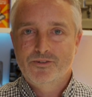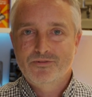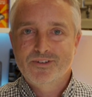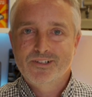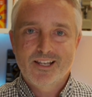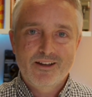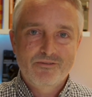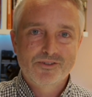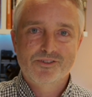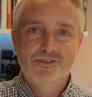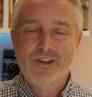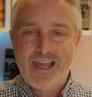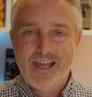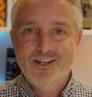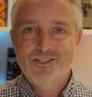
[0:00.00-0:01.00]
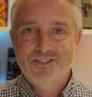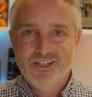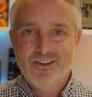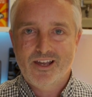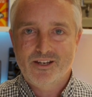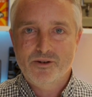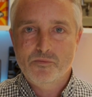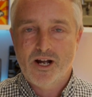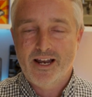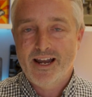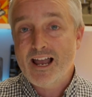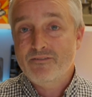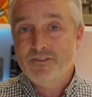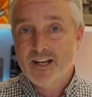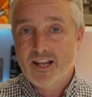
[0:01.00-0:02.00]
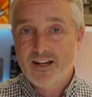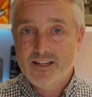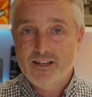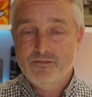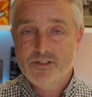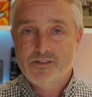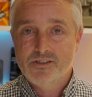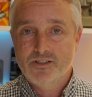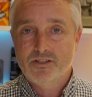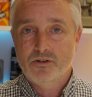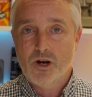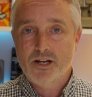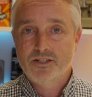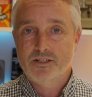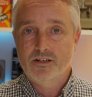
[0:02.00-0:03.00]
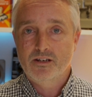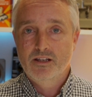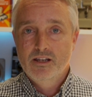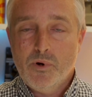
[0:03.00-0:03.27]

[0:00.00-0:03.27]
different levels of energy that you might have in any given situation.